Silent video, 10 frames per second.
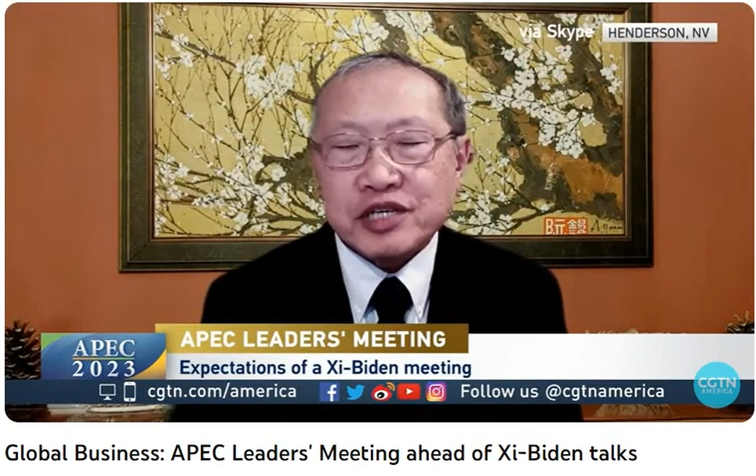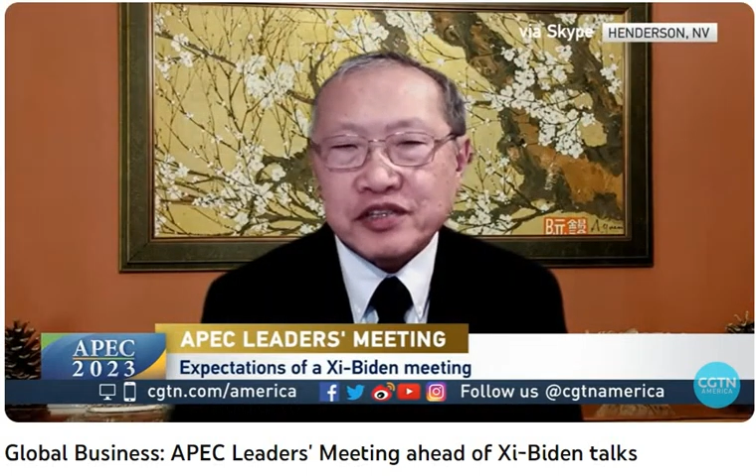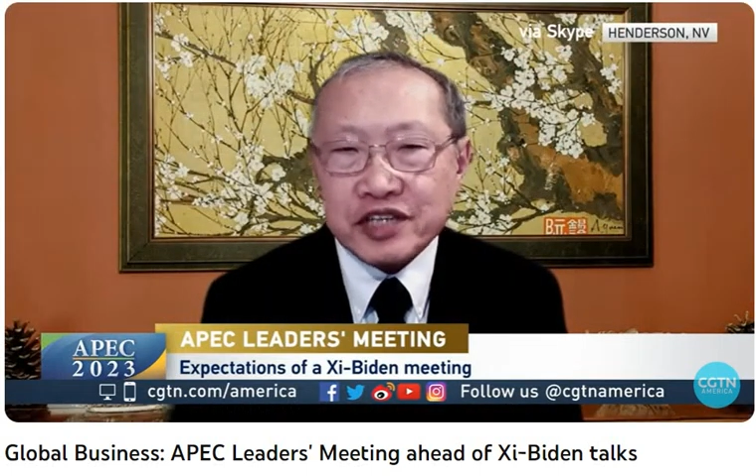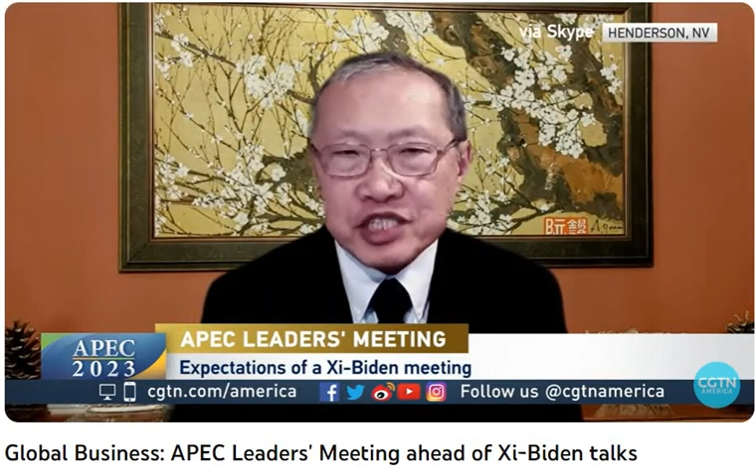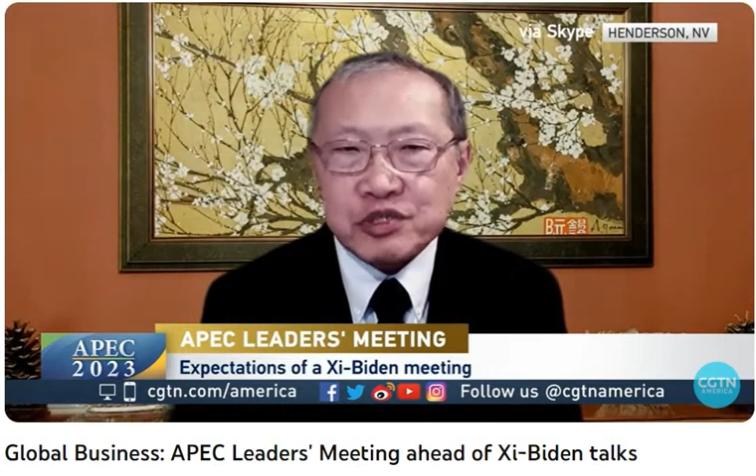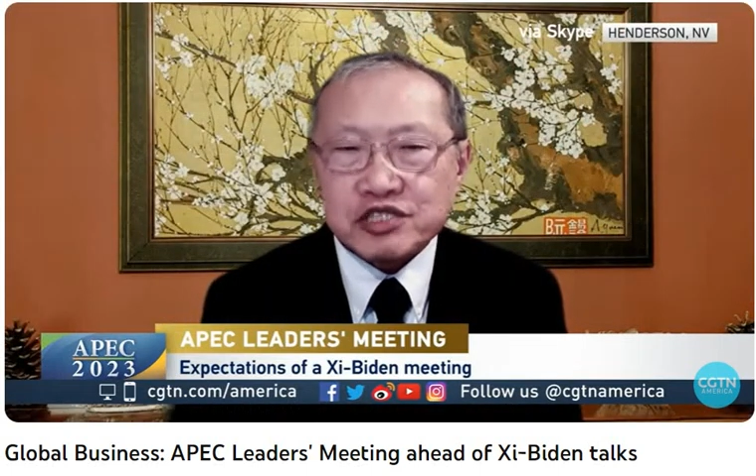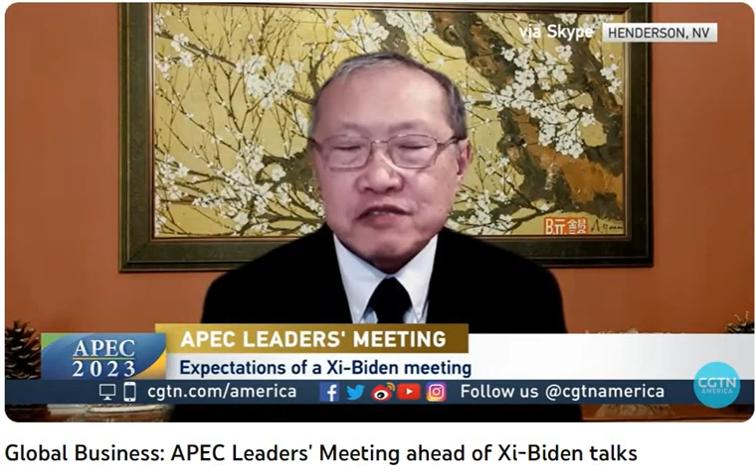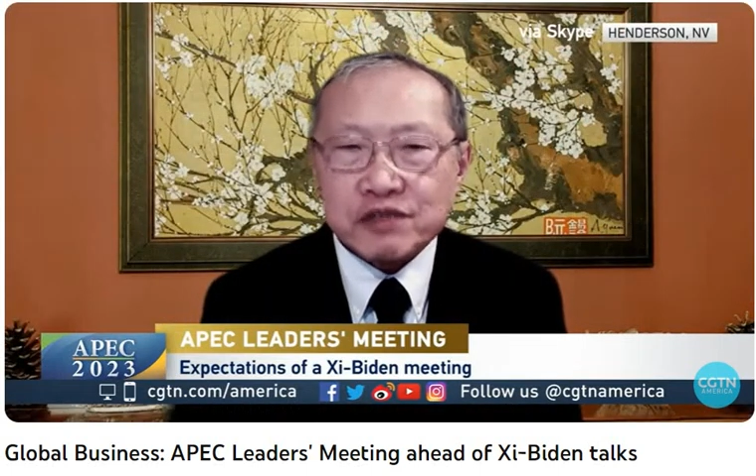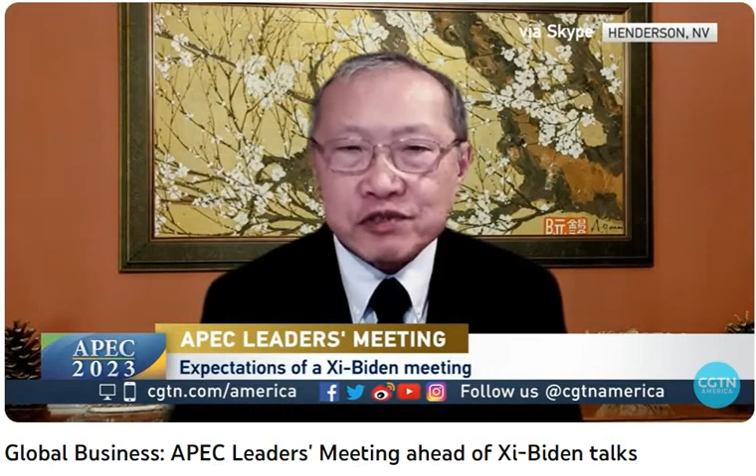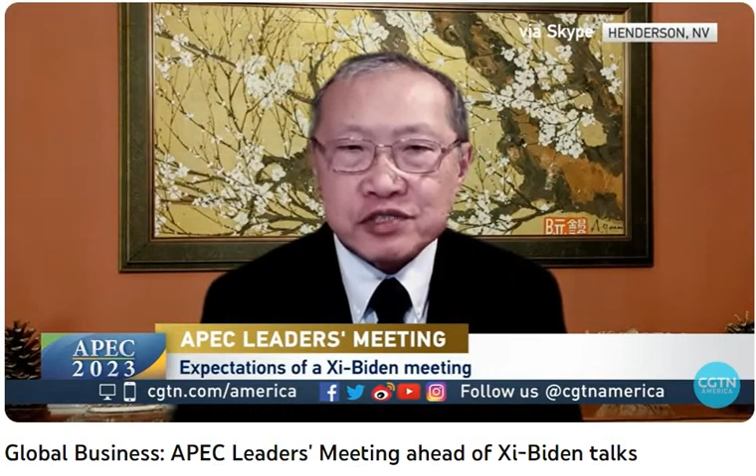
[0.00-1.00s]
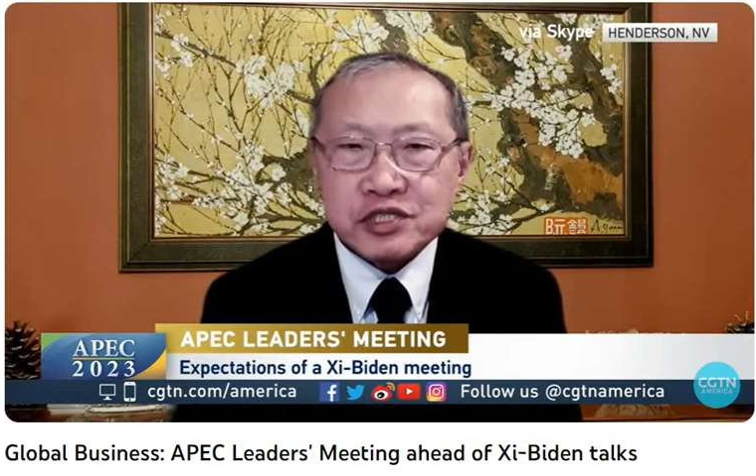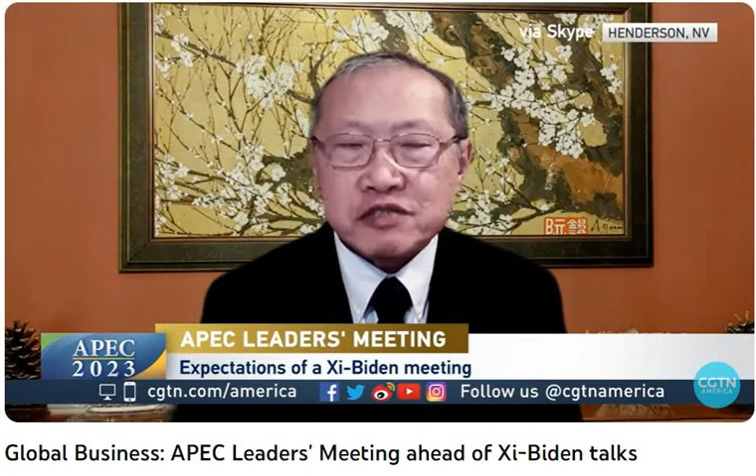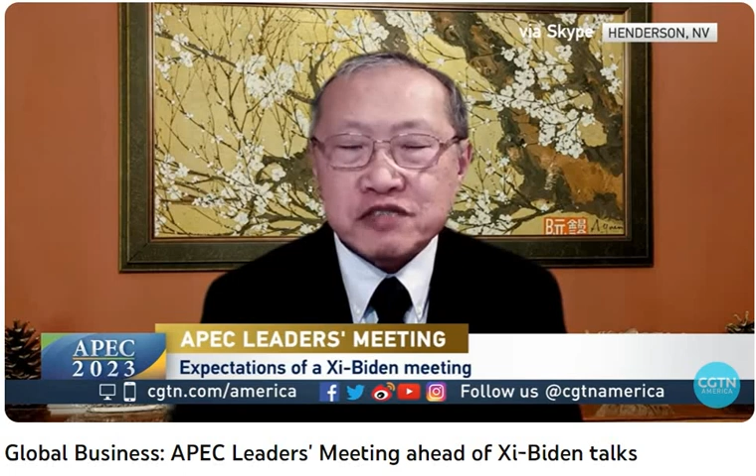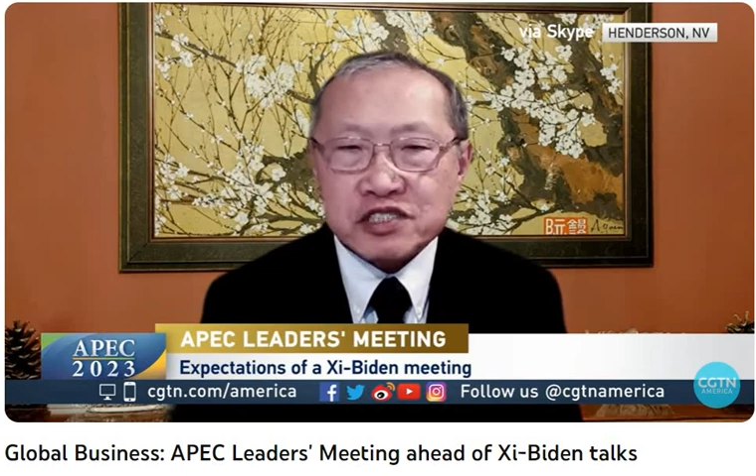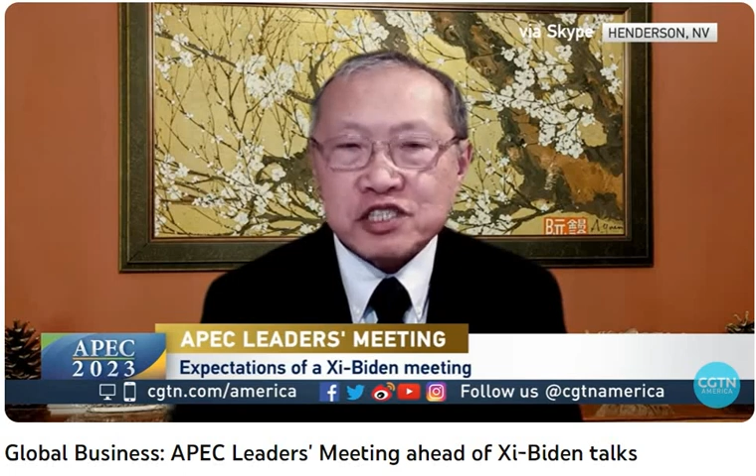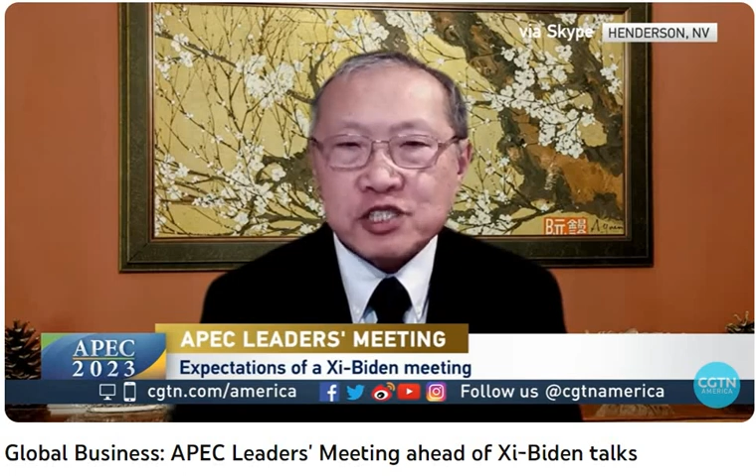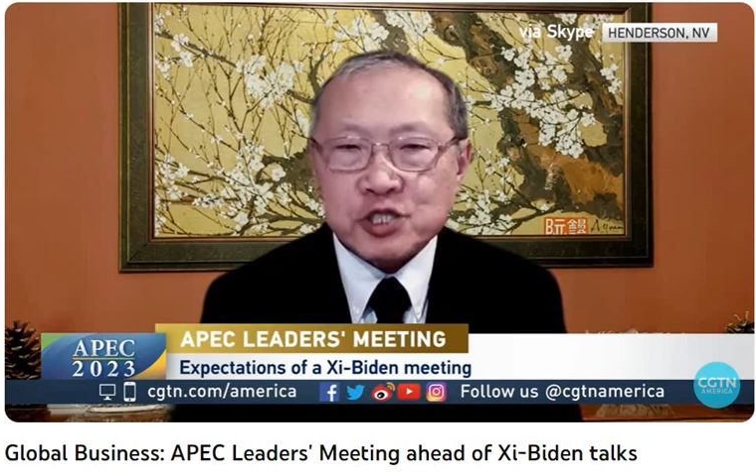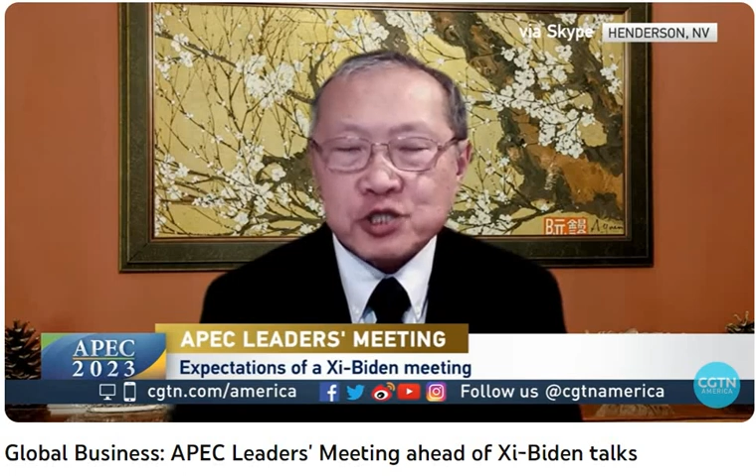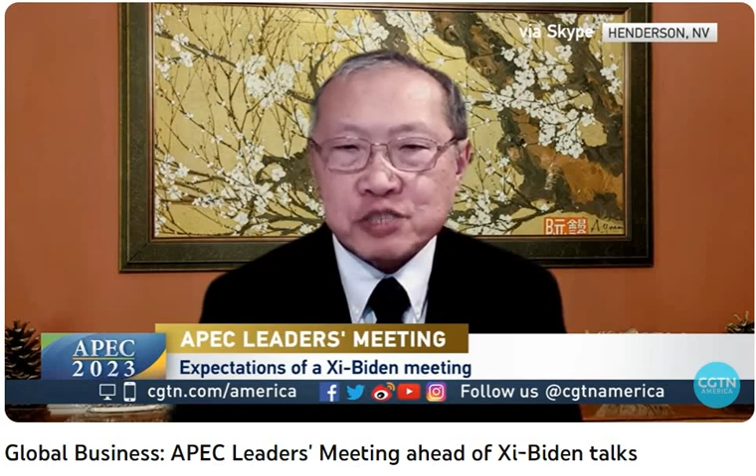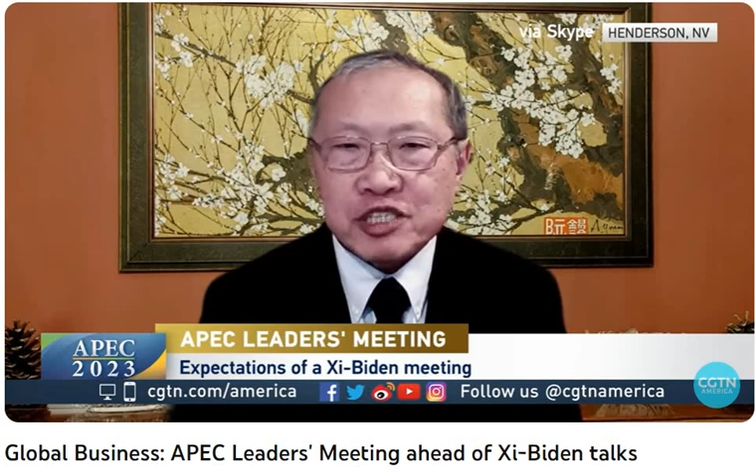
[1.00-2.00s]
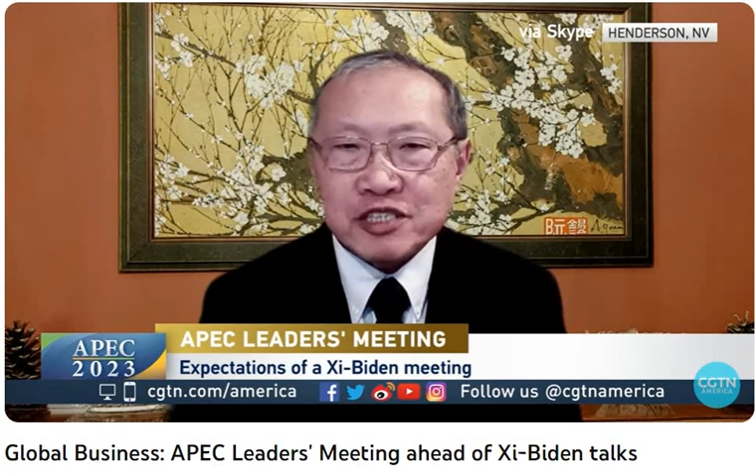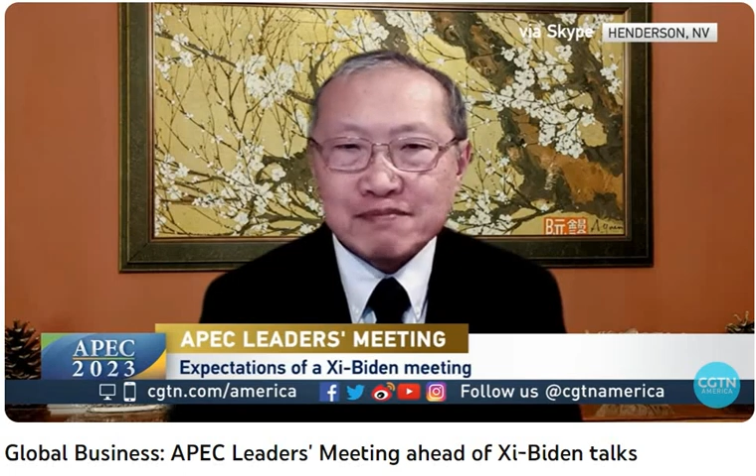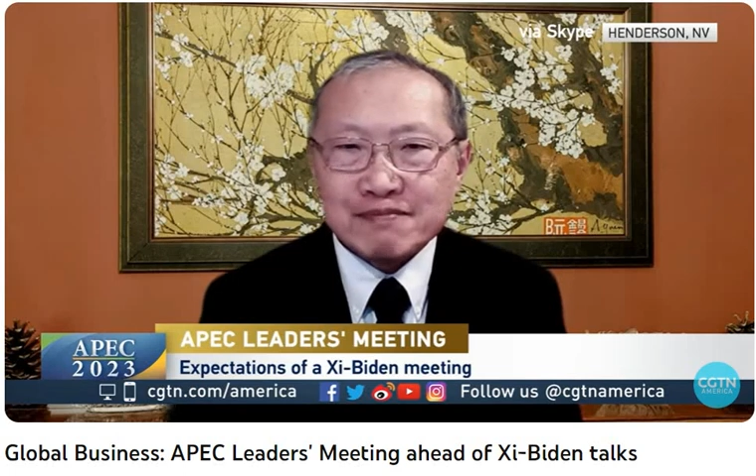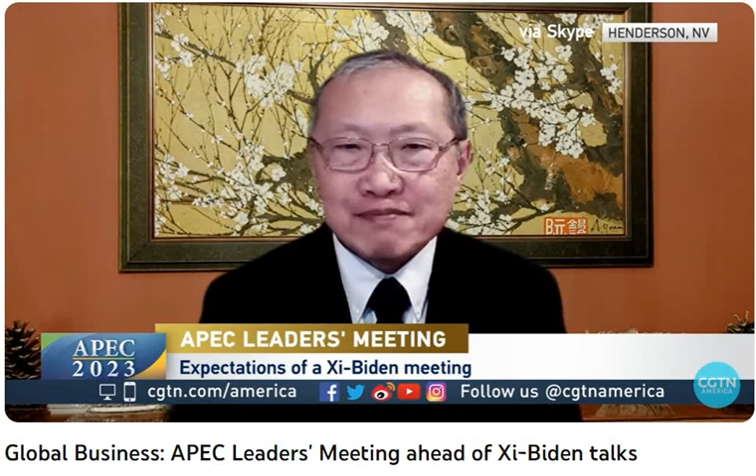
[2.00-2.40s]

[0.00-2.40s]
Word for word: And that's what the focus of the discussion is going to be